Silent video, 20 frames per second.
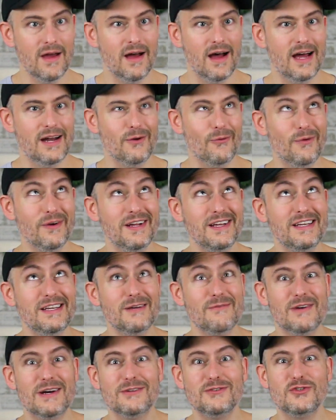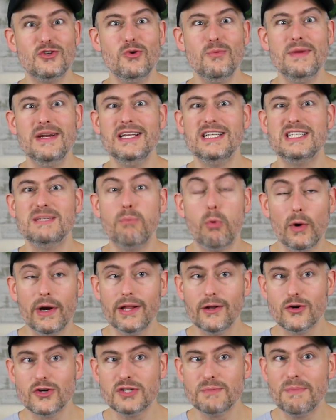I don't want to give out too many
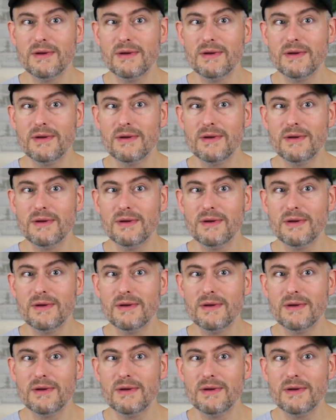spoilers,